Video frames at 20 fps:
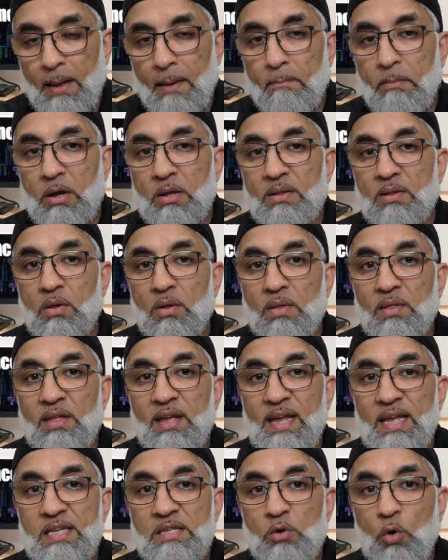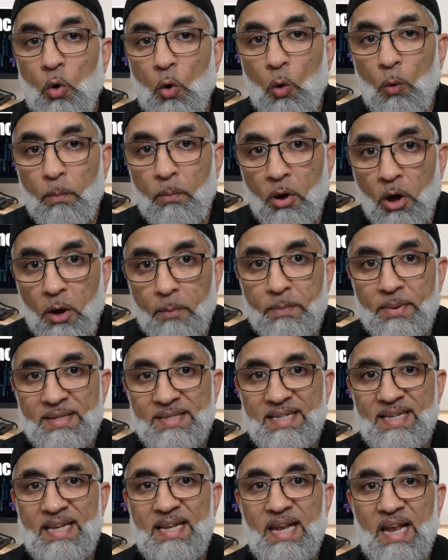but his whole
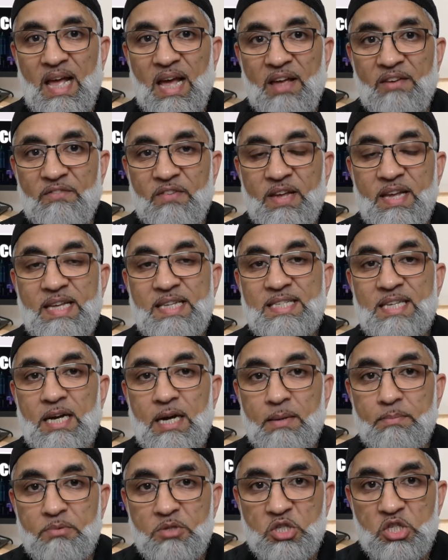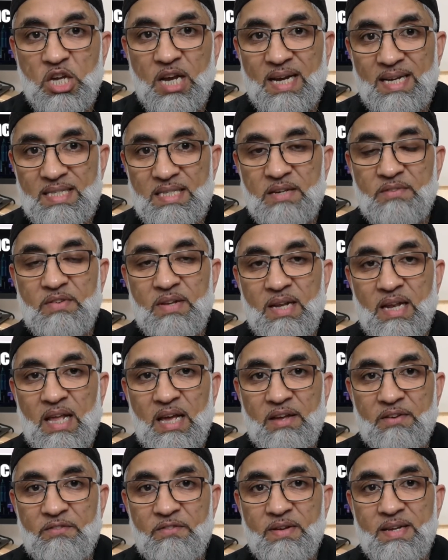purpose in life, his objective in
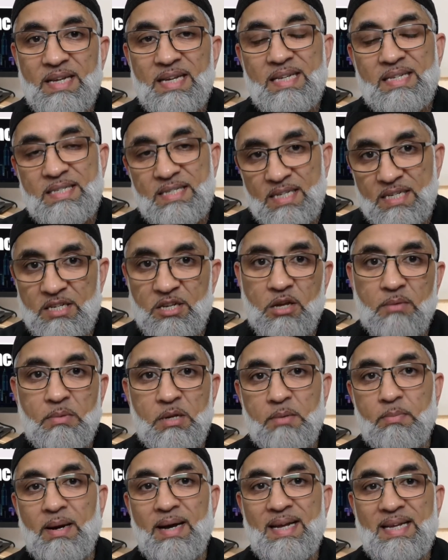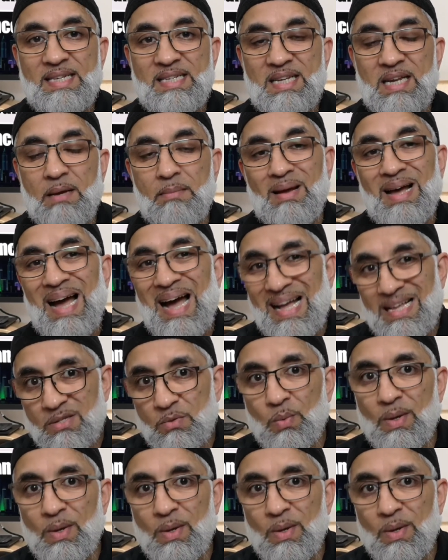life is determined by Islam as